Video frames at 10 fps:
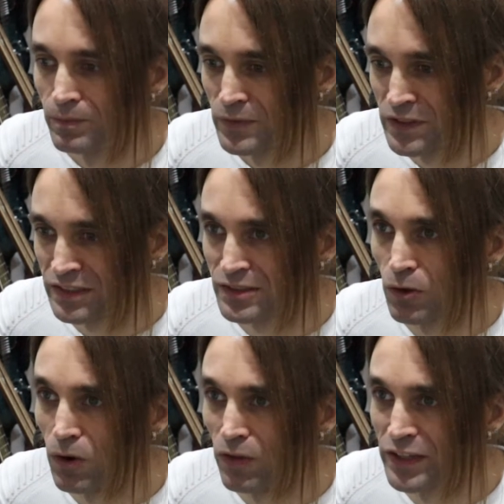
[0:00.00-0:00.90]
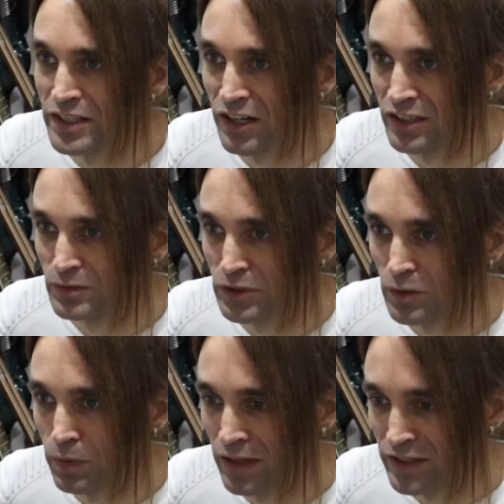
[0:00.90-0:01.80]
just all the guitars which are
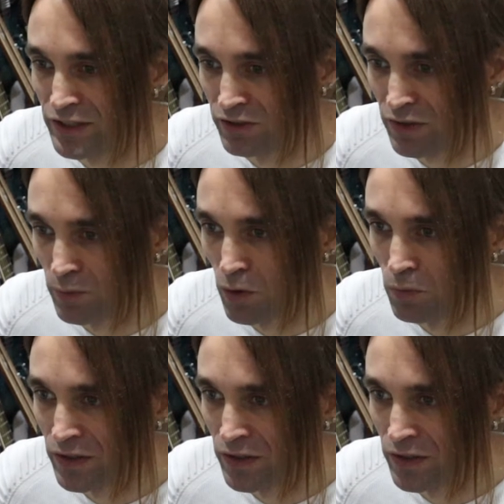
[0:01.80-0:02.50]
played here at the moment.